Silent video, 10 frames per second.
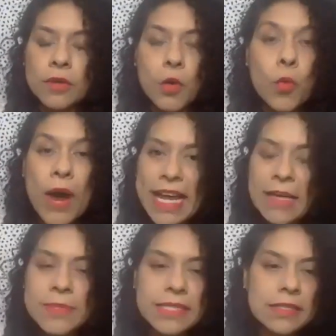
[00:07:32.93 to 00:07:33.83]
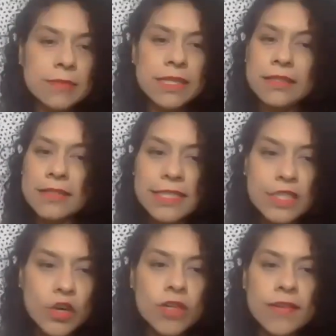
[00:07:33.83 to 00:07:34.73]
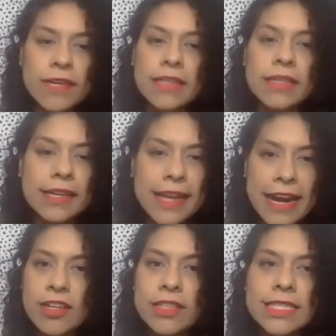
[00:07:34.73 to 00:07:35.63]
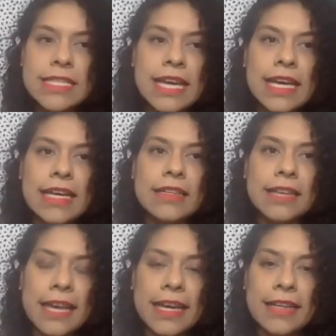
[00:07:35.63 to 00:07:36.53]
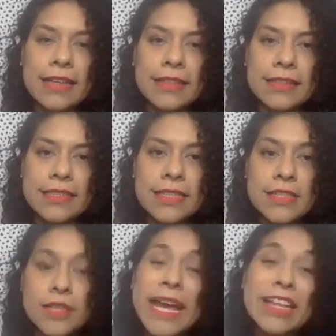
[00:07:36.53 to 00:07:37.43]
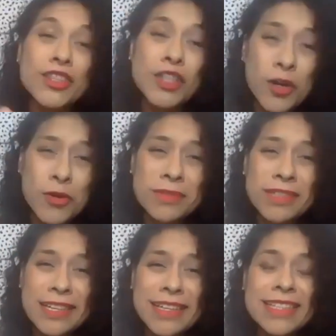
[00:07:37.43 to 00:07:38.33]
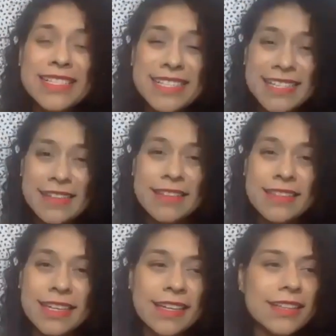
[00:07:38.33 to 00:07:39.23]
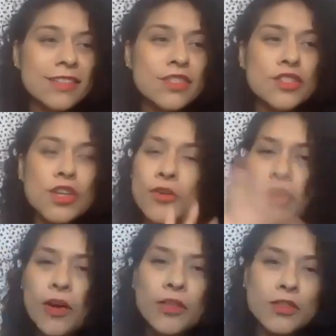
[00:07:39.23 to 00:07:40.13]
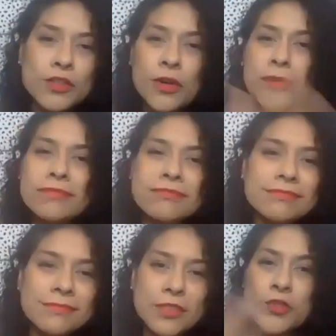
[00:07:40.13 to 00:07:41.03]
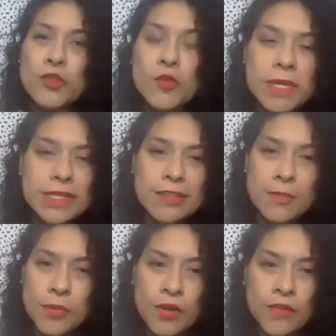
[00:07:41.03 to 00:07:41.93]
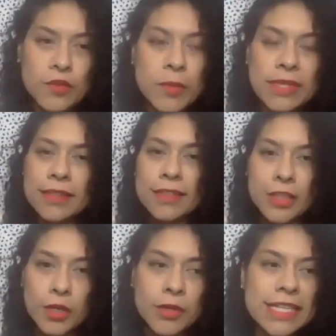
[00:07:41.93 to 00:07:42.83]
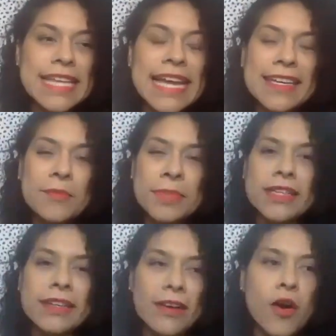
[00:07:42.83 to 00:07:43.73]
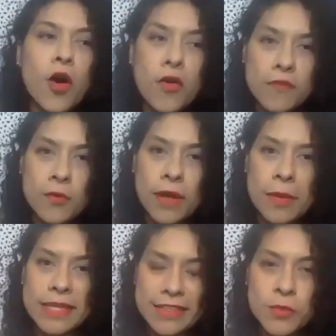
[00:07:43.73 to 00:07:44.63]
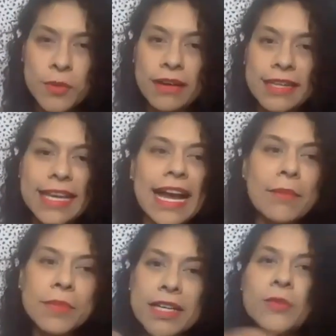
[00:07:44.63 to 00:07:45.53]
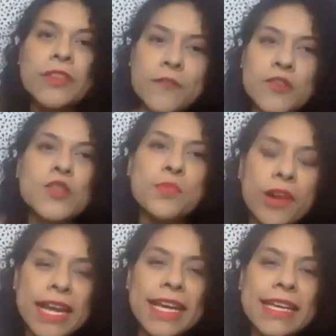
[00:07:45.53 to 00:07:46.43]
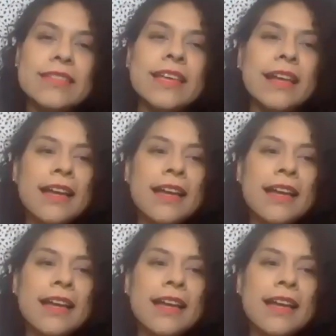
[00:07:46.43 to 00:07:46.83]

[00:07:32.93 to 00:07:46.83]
wipes, some deodorant, carry it on the side, and touch up. And this is another thing. Don't do too much of the perfume and the cologne, because that can be overwhelming as well. Like, I'm good with a few sprays.